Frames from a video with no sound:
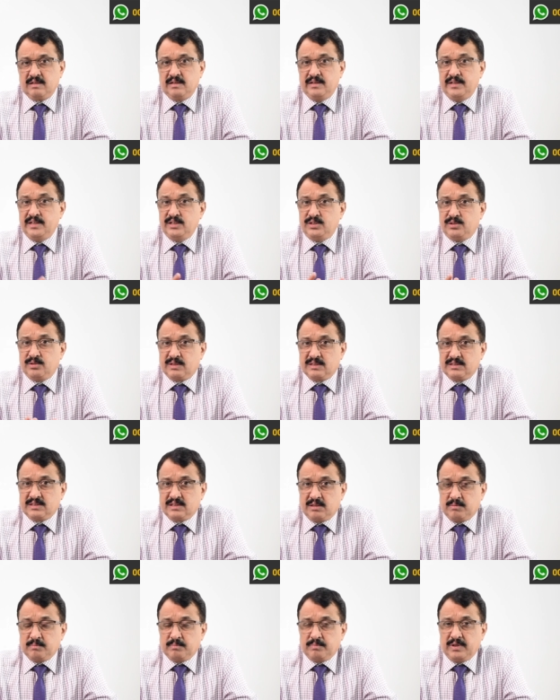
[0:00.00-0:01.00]
insurance
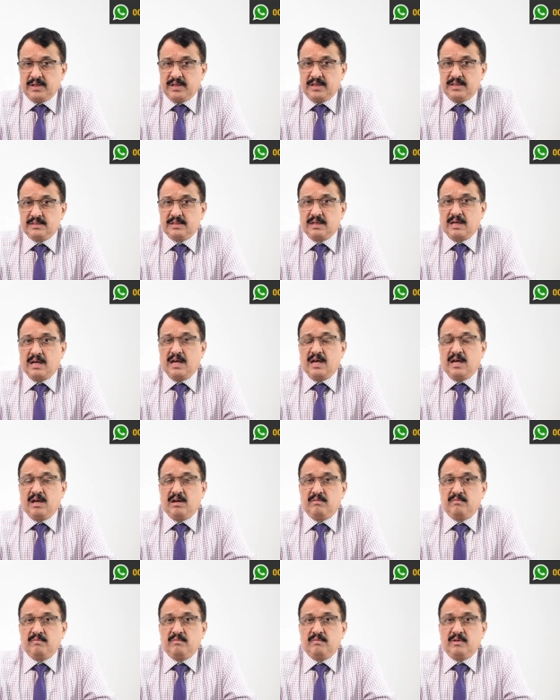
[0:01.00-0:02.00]
companies have
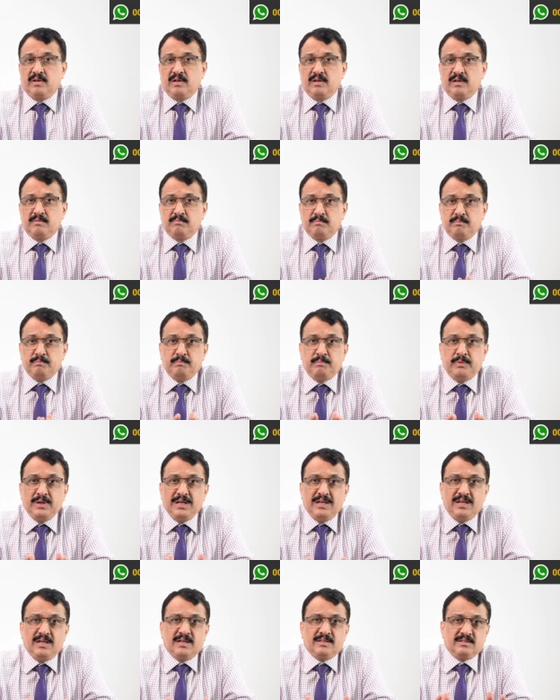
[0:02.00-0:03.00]

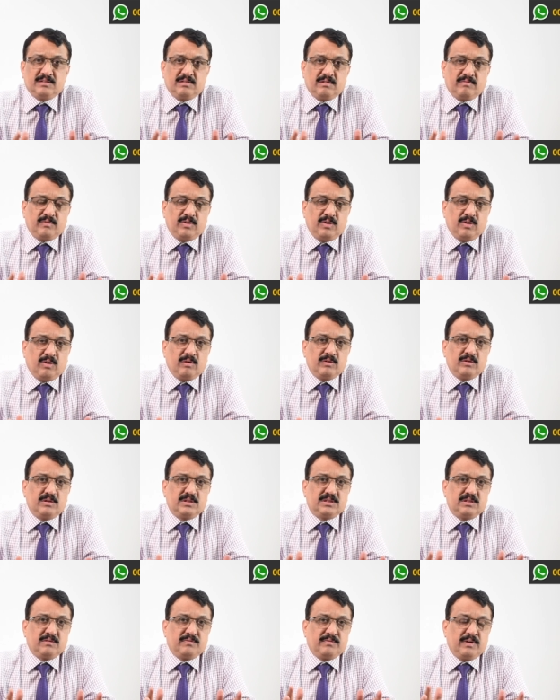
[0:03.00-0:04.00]
billions of dollars
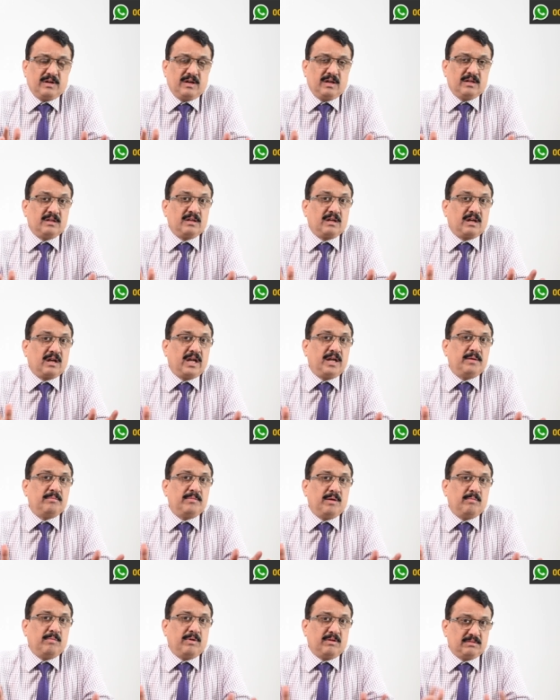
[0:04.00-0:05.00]
of unclaimed
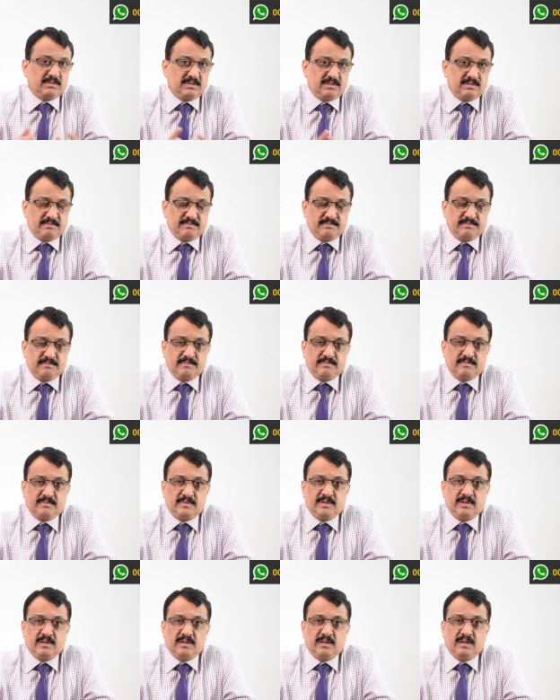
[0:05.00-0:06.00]
amounts.
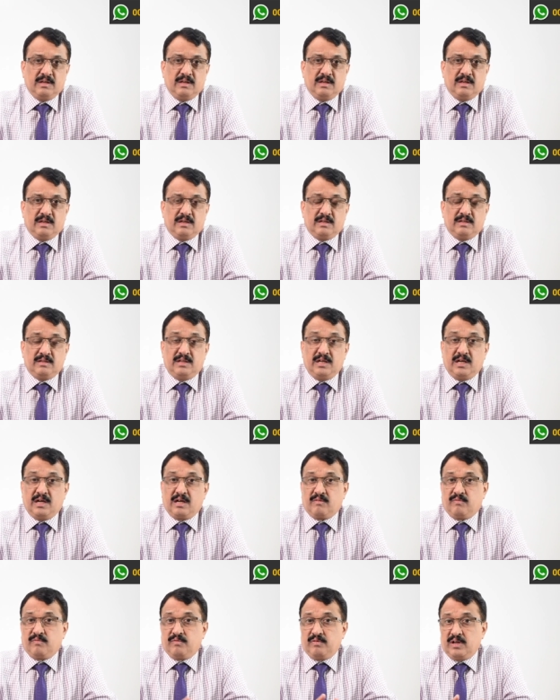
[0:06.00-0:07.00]
They are
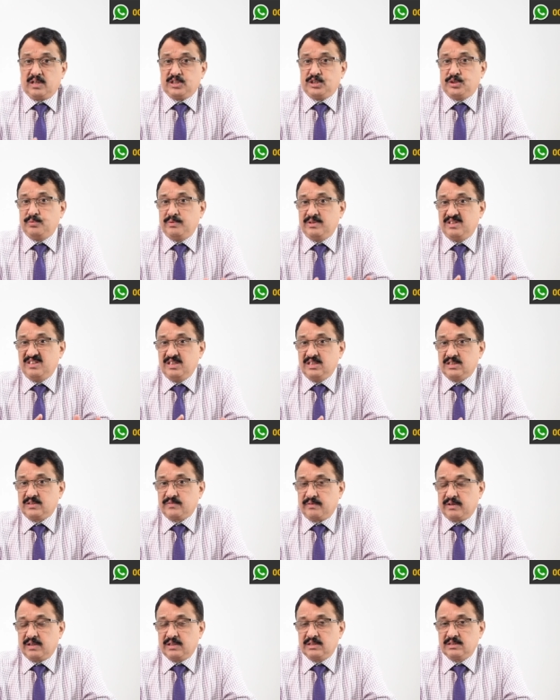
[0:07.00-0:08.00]
flush with these
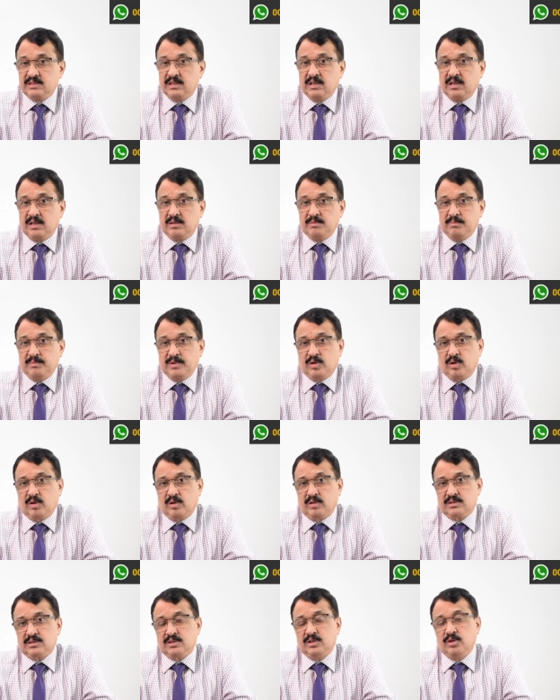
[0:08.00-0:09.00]
funds
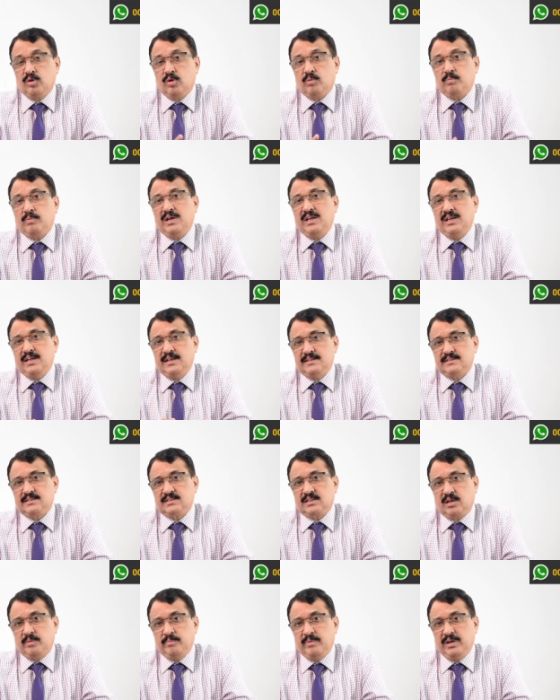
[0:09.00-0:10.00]
because nobody is
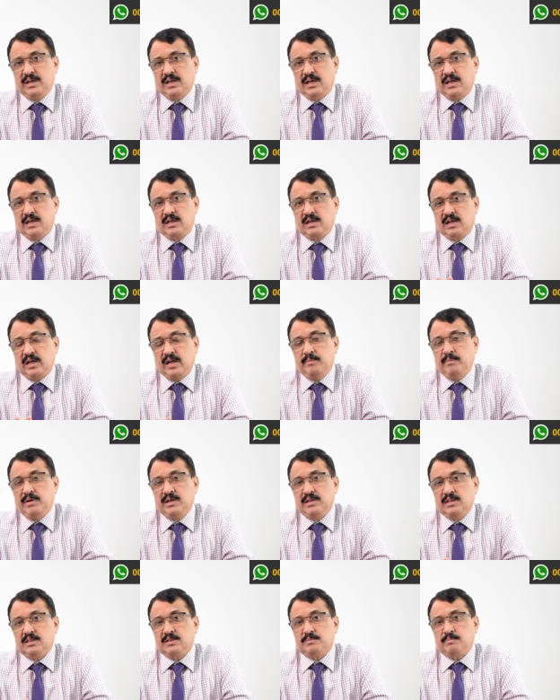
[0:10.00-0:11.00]
coming and claiming
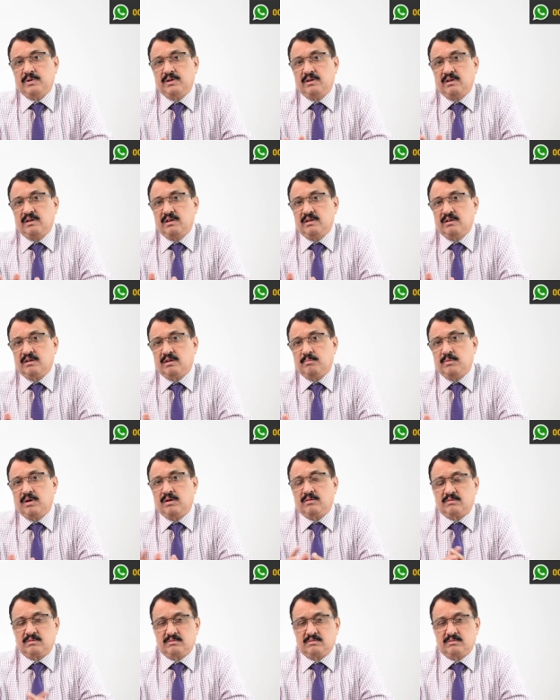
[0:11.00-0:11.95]
this particular amount.